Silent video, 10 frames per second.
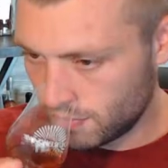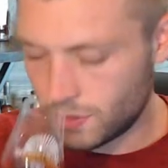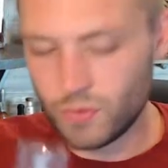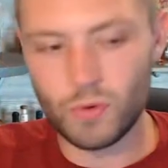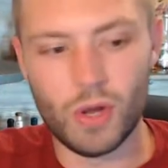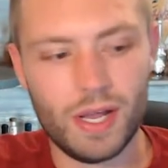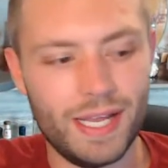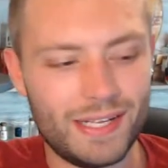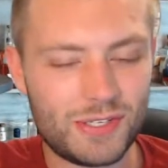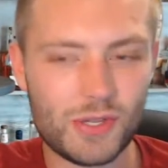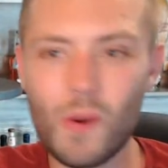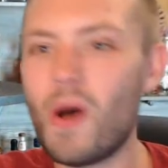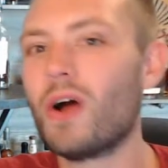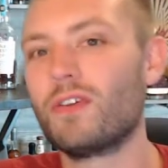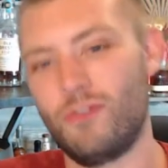Ooh, it's so
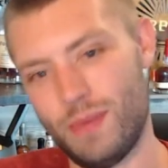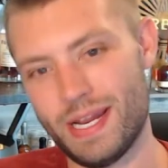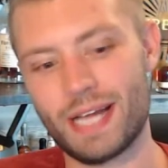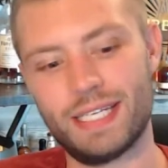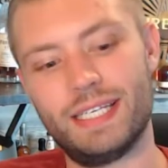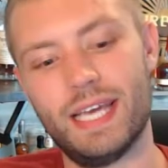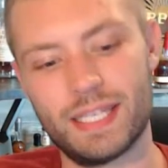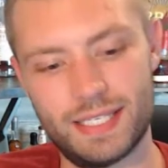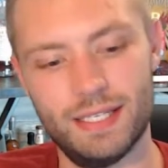hard for me not to guess.